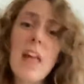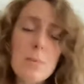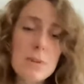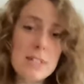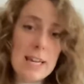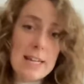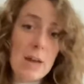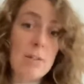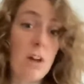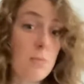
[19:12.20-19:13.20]
And we're seeing
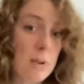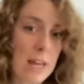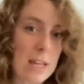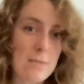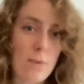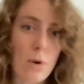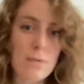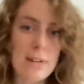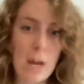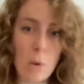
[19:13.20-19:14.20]
now the government get
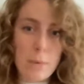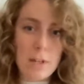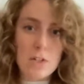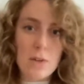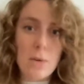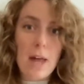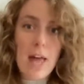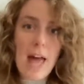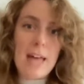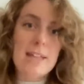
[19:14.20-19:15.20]
involved in helping to
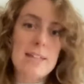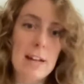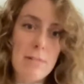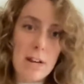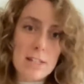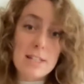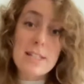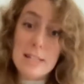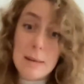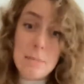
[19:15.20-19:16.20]
accelerate and
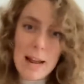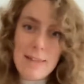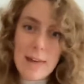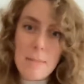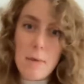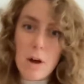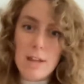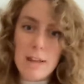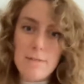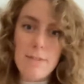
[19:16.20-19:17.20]
stimulate that
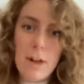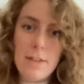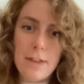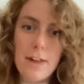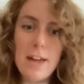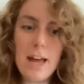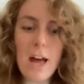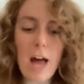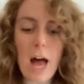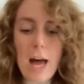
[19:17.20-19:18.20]
market further.
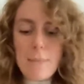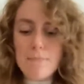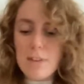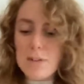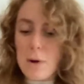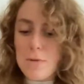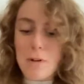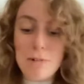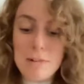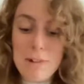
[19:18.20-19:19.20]
So
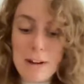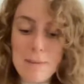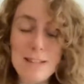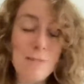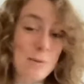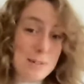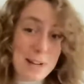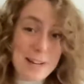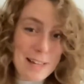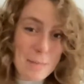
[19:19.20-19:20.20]
I'd really recommend, if you want to
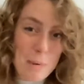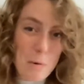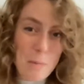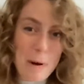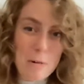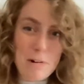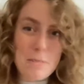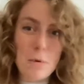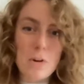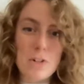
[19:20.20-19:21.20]
learn a little bit more about green
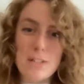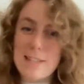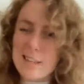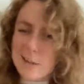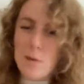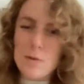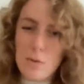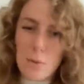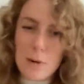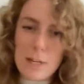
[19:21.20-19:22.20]
mortgages, there's lots of
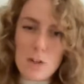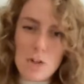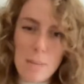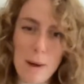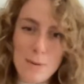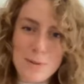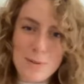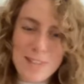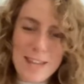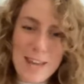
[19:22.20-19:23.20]
thought leadership out
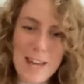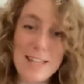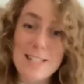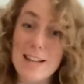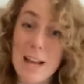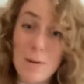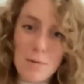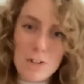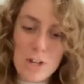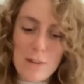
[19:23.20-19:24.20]
on the internet and
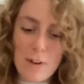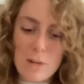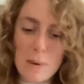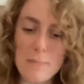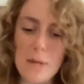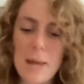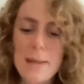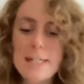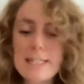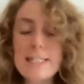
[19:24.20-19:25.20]
on the GFI's website.